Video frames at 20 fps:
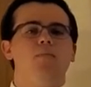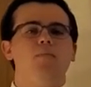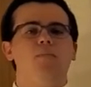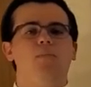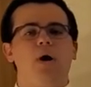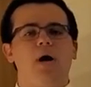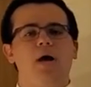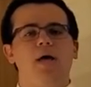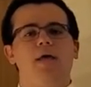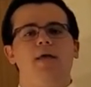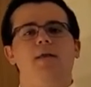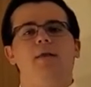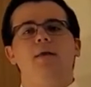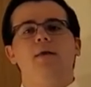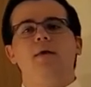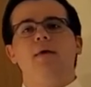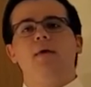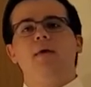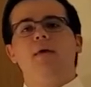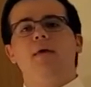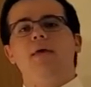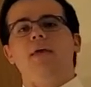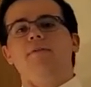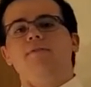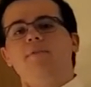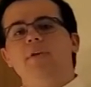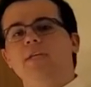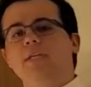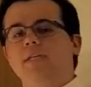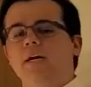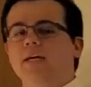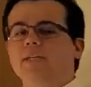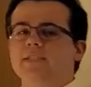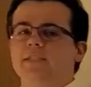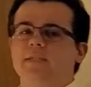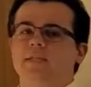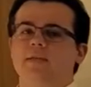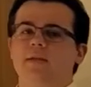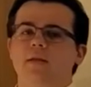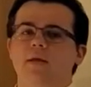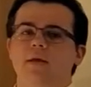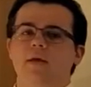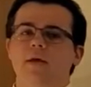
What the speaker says: But if he doesn't,